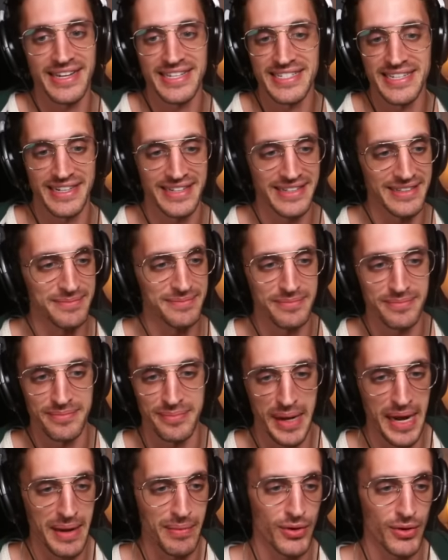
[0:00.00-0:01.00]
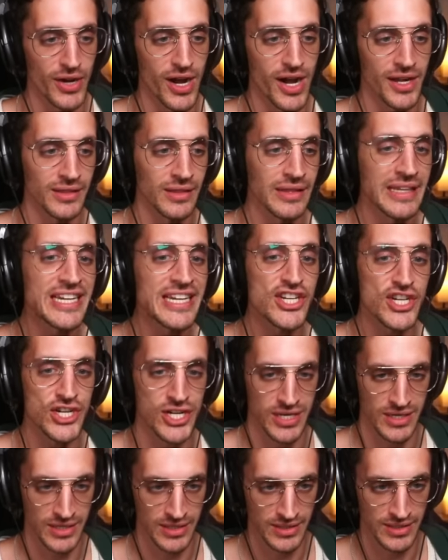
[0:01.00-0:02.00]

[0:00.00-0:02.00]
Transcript: it. he's gonna be able to unleash